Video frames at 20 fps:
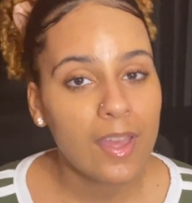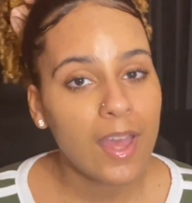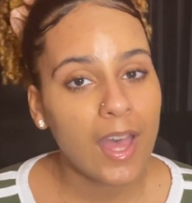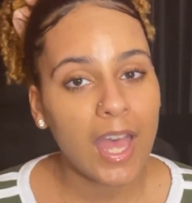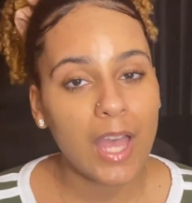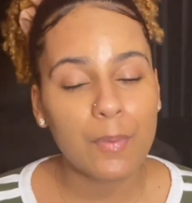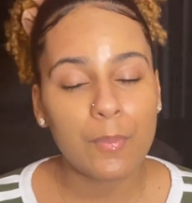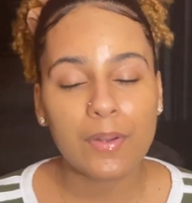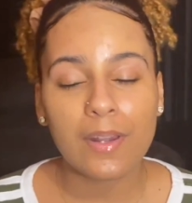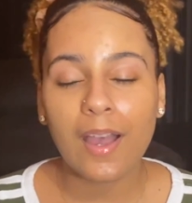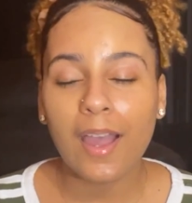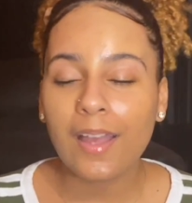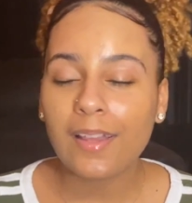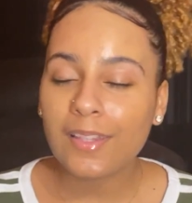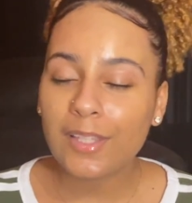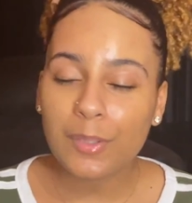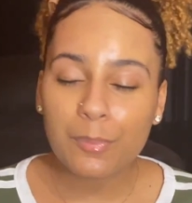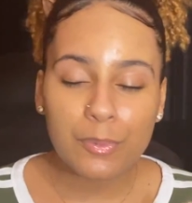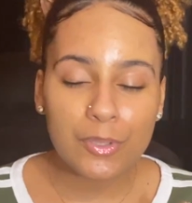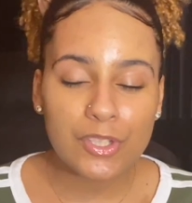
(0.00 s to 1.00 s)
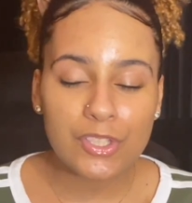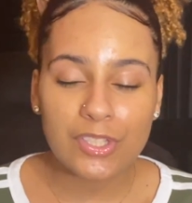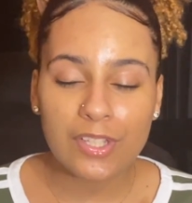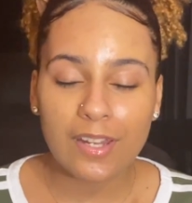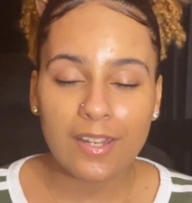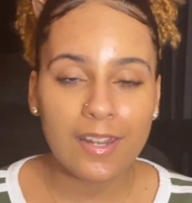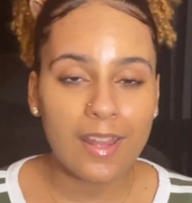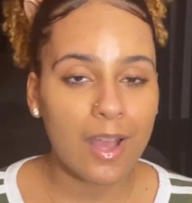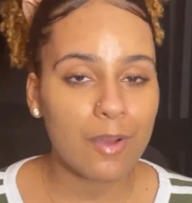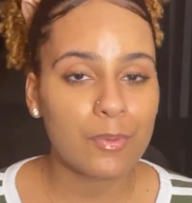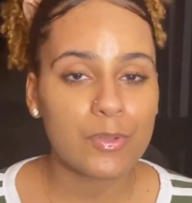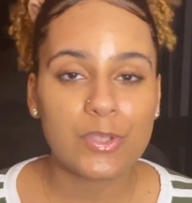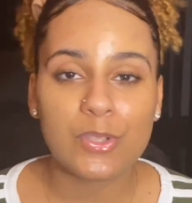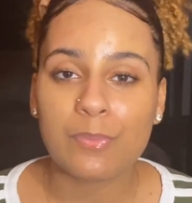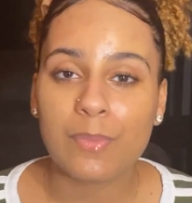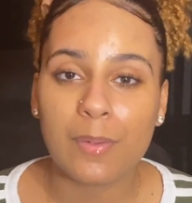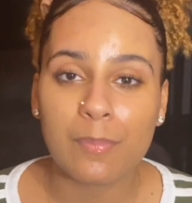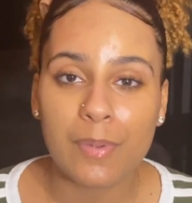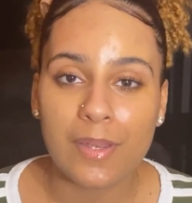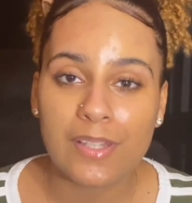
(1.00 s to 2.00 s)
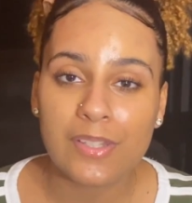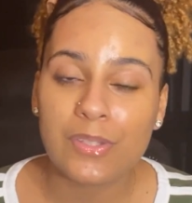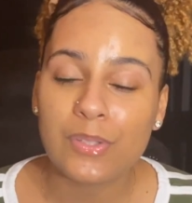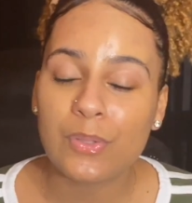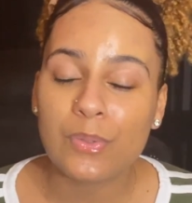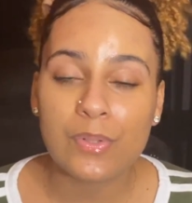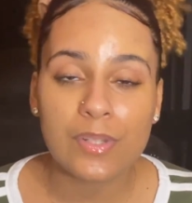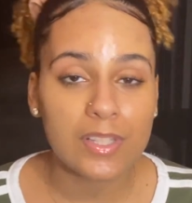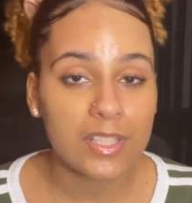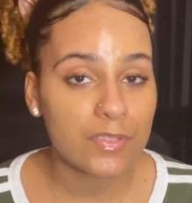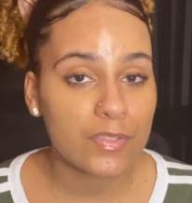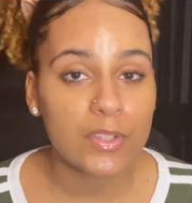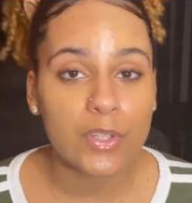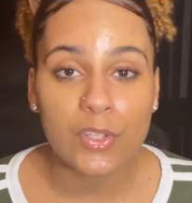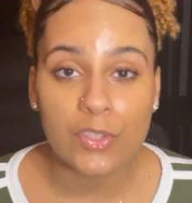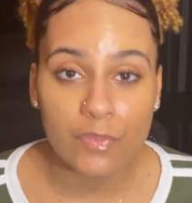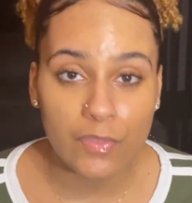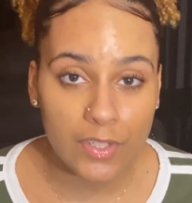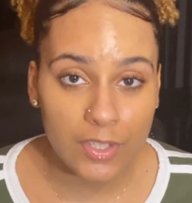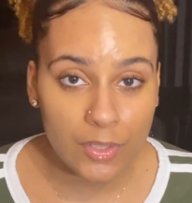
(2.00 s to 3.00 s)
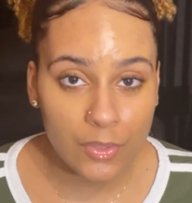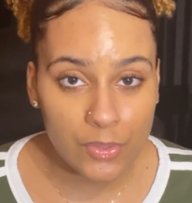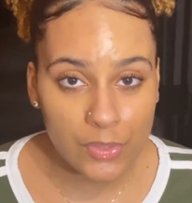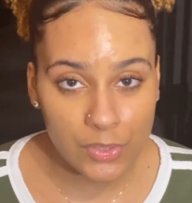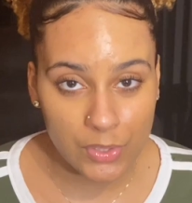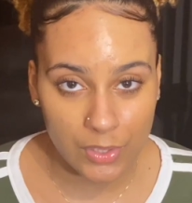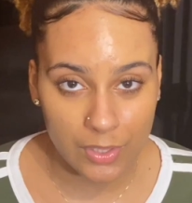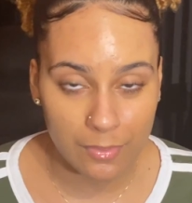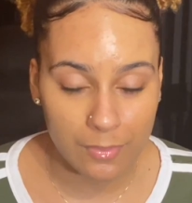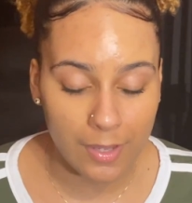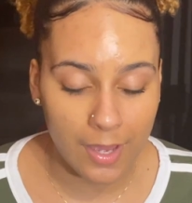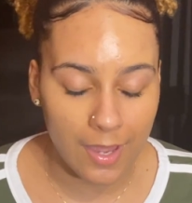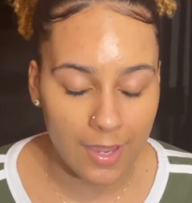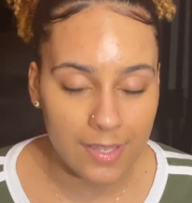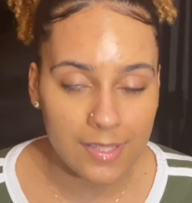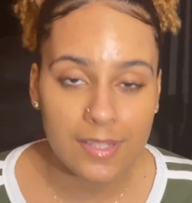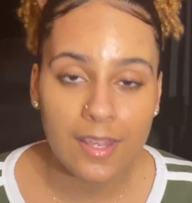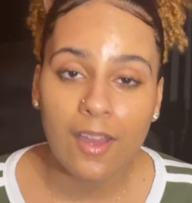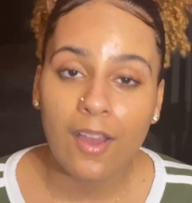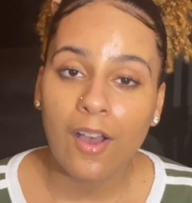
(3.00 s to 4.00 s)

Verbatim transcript: I would highly appreciate it. I will do my best to deliver those videos to you guys.